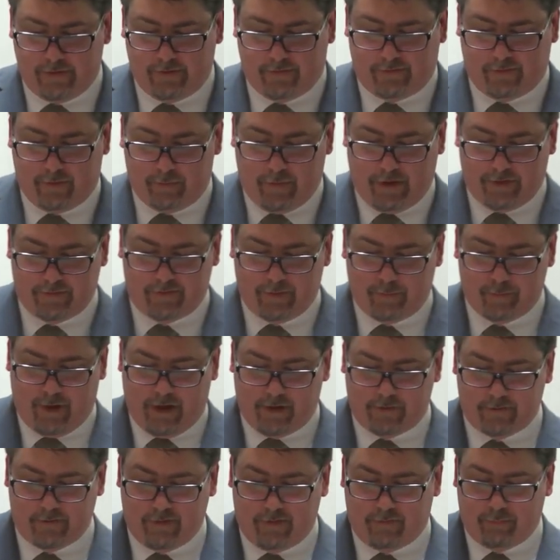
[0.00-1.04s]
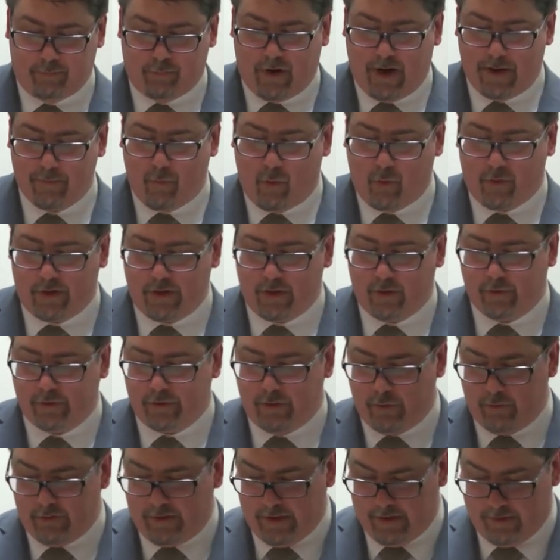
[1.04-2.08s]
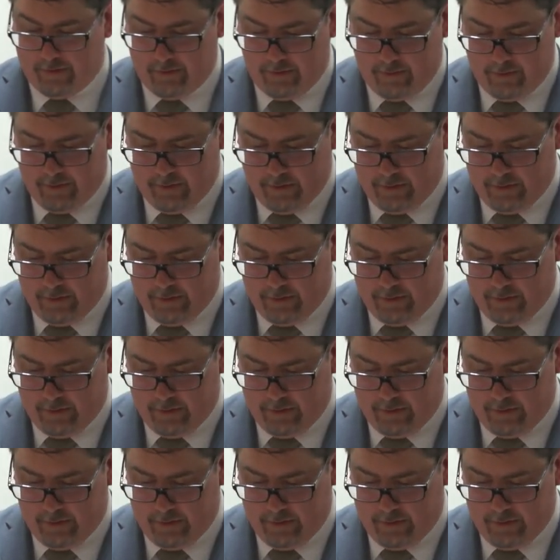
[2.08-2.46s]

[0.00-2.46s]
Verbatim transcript: and Samantabhadri's primordial union,